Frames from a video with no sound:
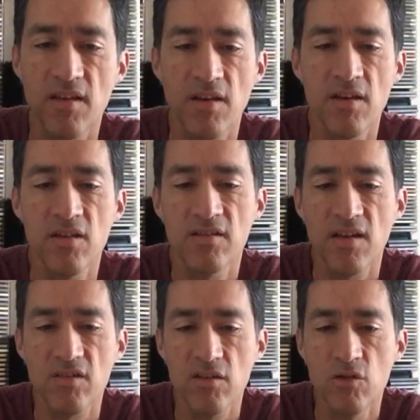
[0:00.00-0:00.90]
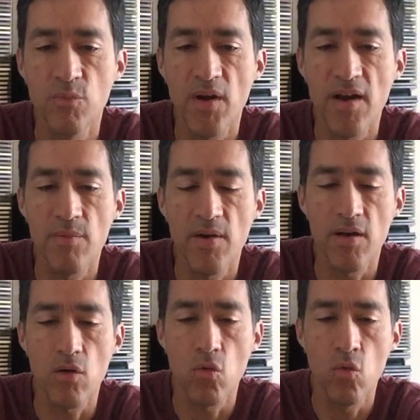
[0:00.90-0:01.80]
here it says, inspired by
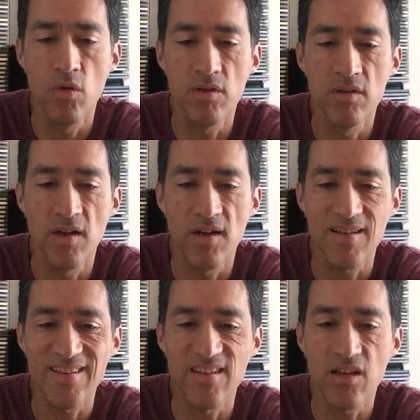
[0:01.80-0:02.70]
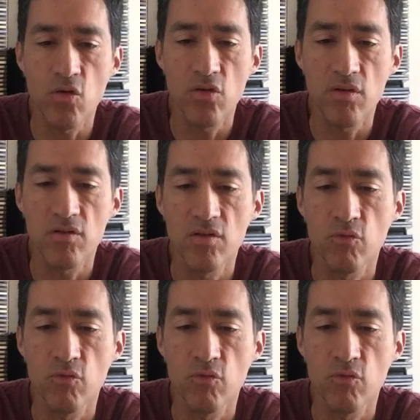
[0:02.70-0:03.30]
all the Rico